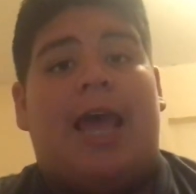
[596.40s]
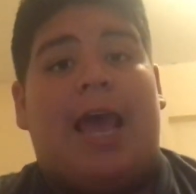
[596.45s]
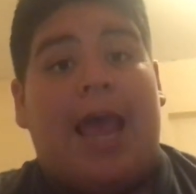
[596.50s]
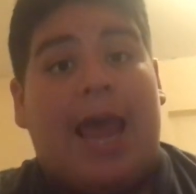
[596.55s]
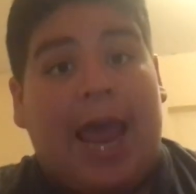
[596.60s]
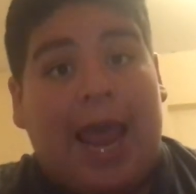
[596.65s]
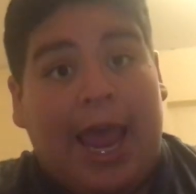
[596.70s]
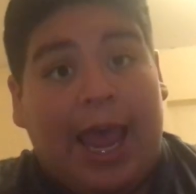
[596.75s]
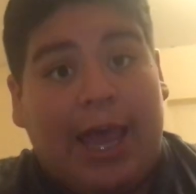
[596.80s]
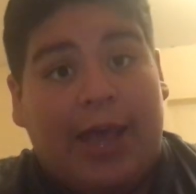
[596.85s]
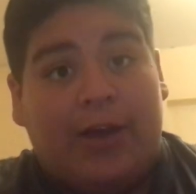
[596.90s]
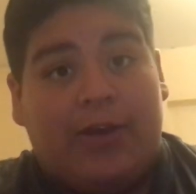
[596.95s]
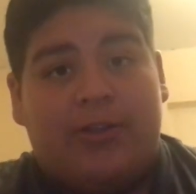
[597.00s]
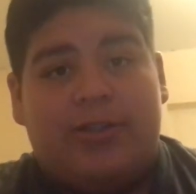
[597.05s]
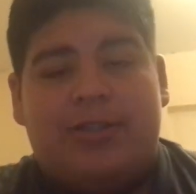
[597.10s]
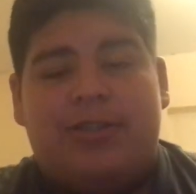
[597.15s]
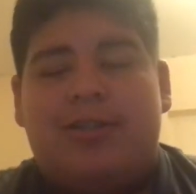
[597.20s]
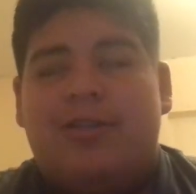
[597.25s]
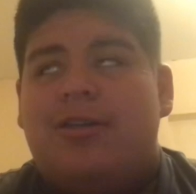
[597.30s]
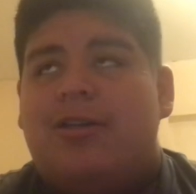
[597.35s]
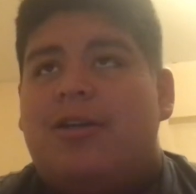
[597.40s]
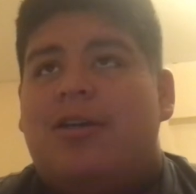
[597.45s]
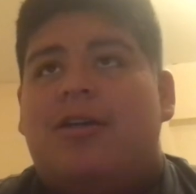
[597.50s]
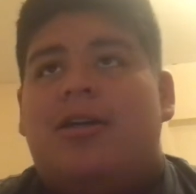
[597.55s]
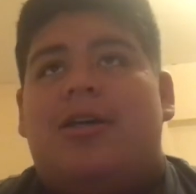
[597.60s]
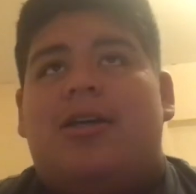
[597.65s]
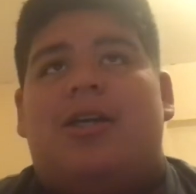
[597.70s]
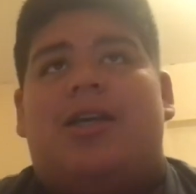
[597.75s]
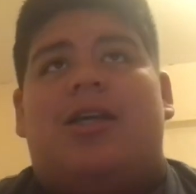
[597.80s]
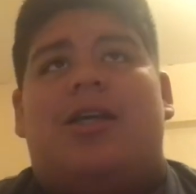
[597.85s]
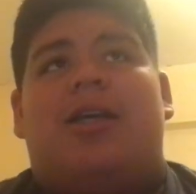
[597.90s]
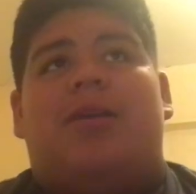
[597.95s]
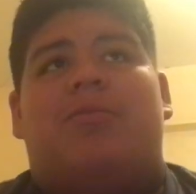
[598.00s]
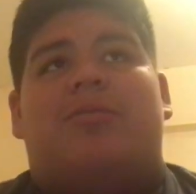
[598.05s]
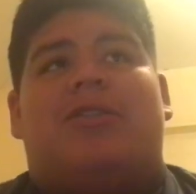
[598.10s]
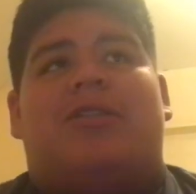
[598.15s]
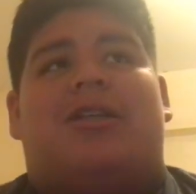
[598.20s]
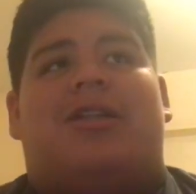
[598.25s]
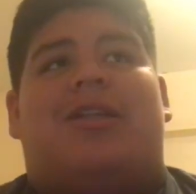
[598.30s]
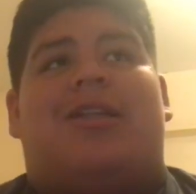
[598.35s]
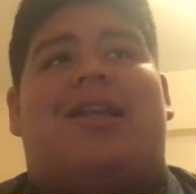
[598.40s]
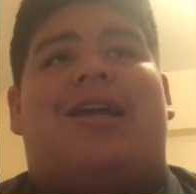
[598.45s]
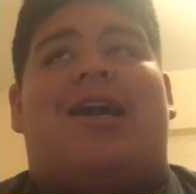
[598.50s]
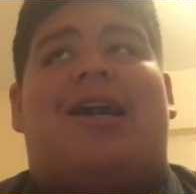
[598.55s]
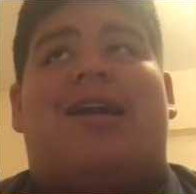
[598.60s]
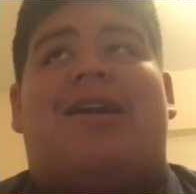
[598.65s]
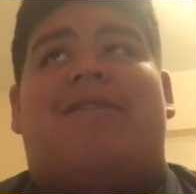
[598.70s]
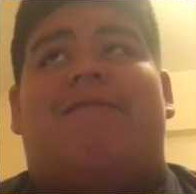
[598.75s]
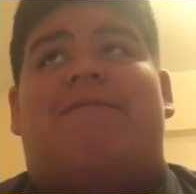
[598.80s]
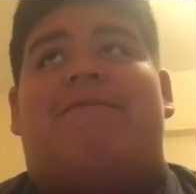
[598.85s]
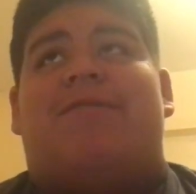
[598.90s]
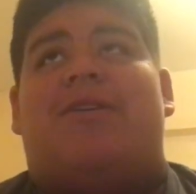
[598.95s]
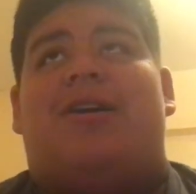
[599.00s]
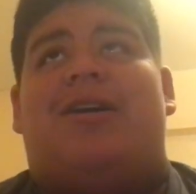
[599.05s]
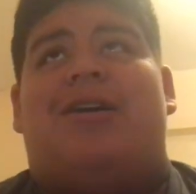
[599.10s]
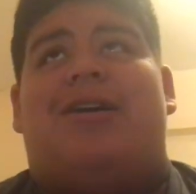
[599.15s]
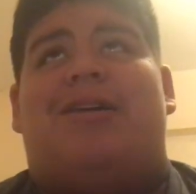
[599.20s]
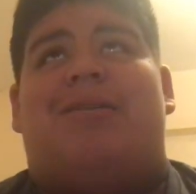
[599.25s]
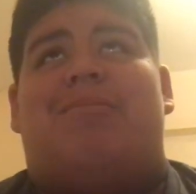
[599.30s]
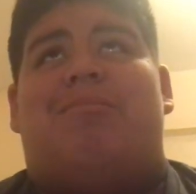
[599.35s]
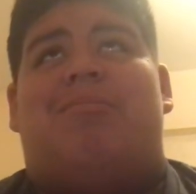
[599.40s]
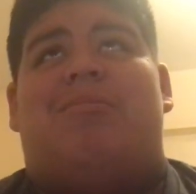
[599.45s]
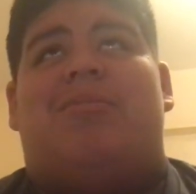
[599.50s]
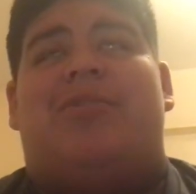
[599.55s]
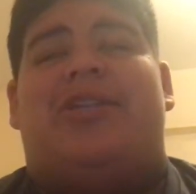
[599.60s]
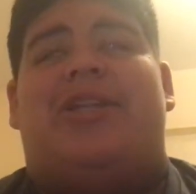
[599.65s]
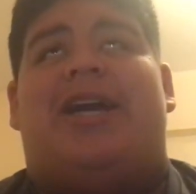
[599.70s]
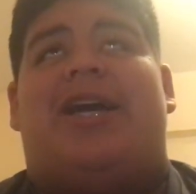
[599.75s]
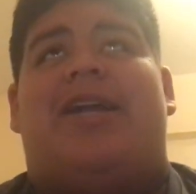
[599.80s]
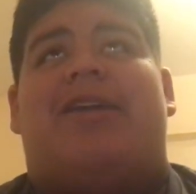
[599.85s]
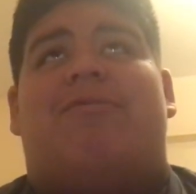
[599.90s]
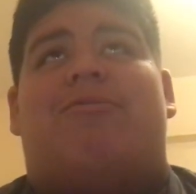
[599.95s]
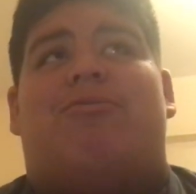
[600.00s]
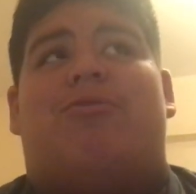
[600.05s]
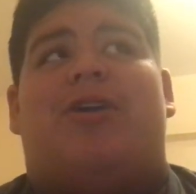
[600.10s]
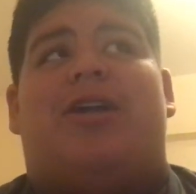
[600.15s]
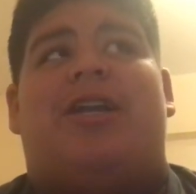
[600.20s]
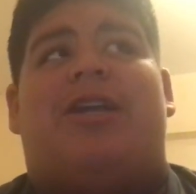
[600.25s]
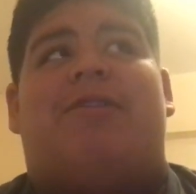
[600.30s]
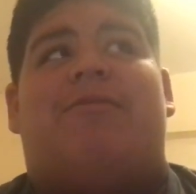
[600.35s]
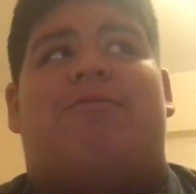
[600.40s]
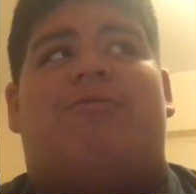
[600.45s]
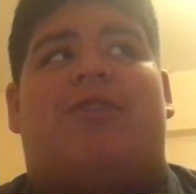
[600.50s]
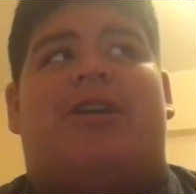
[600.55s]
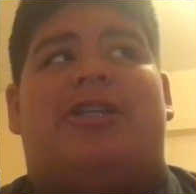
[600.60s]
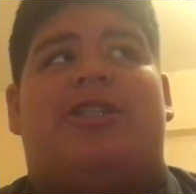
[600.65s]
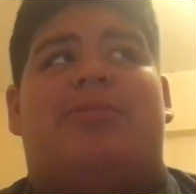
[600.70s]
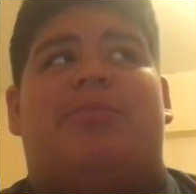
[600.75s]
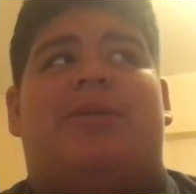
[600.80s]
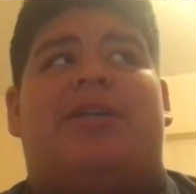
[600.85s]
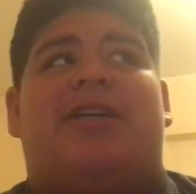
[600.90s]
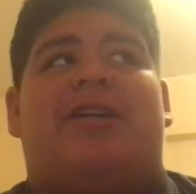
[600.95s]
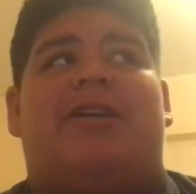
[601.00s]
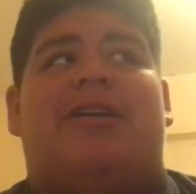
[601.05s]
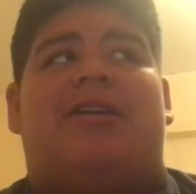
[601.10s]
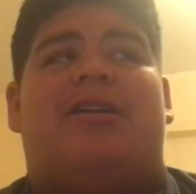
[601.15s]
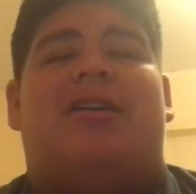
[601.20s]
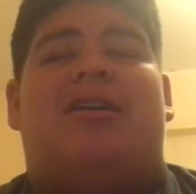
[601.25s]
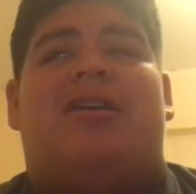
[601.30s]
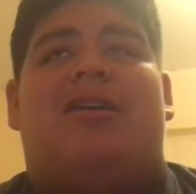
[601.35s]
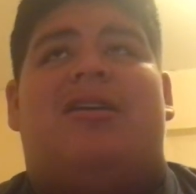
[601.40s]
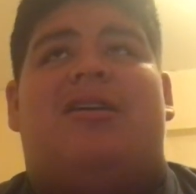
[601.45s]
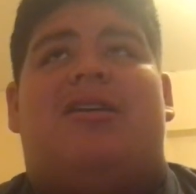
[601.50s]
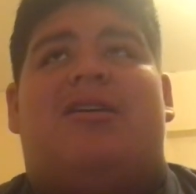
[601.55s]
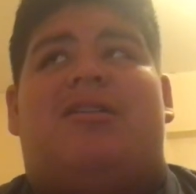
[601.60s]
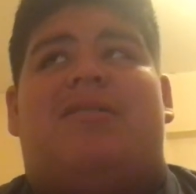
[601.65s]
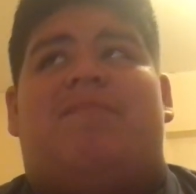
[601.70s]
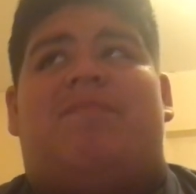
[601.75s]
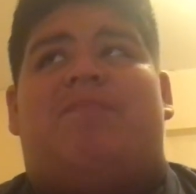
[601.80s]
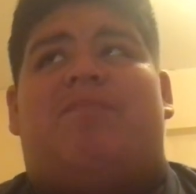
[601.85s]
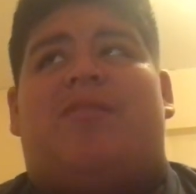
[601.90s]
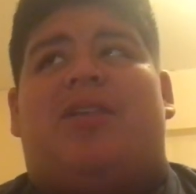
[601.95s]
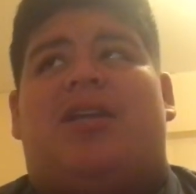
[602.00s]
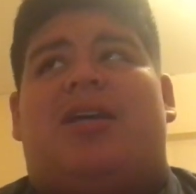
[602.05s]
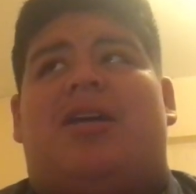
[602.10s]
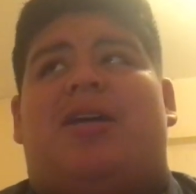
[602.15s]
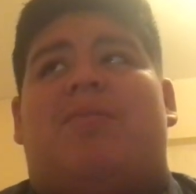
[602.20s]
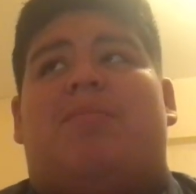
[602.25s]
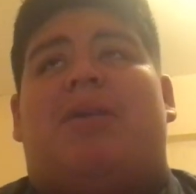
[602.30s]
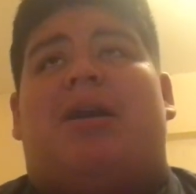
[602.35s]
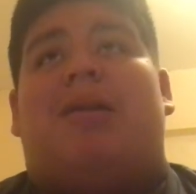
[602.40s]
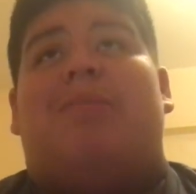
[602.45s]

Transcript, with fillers: Hell, it was a lot of um, lot of running freshman year. Um,